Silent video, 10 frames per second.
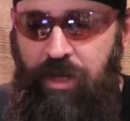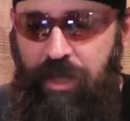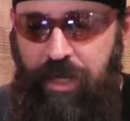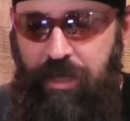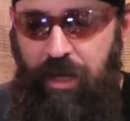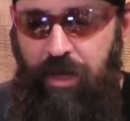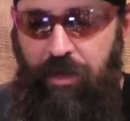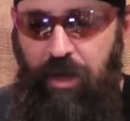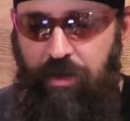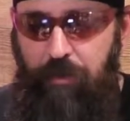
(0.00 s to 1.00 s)

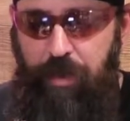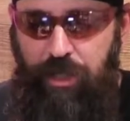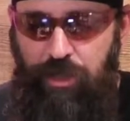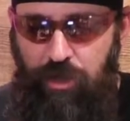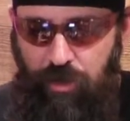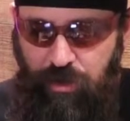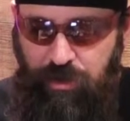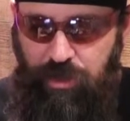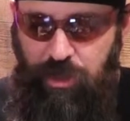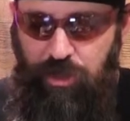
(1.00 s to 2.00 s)
the
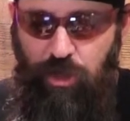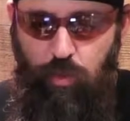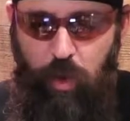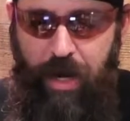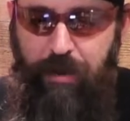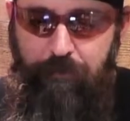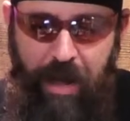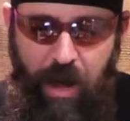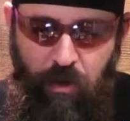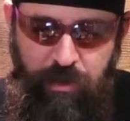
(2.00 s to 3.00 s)
mixtures, just the right
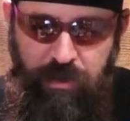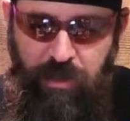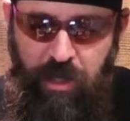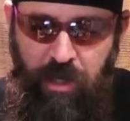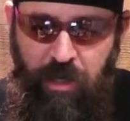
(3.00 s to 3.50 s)
amounts